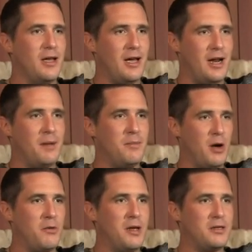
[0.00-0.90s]
and I'm
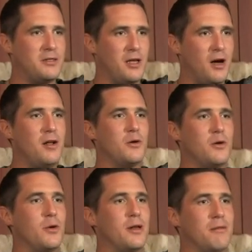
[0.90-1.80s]
known as the
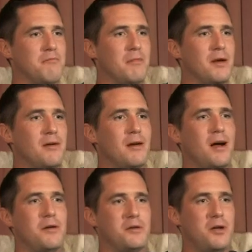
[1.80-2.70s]
Harlequin.
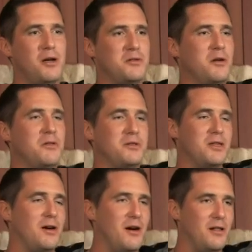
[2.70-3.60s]
I was I was known as
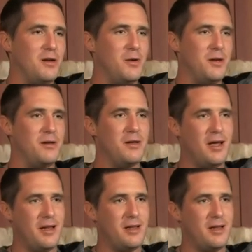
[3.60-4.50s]
the Harlequin,
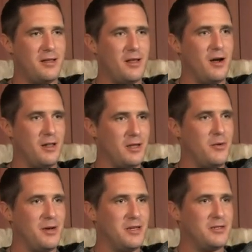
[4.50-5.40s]
and um, the
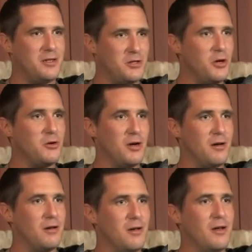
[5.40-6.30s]
Harlequin is the Joker.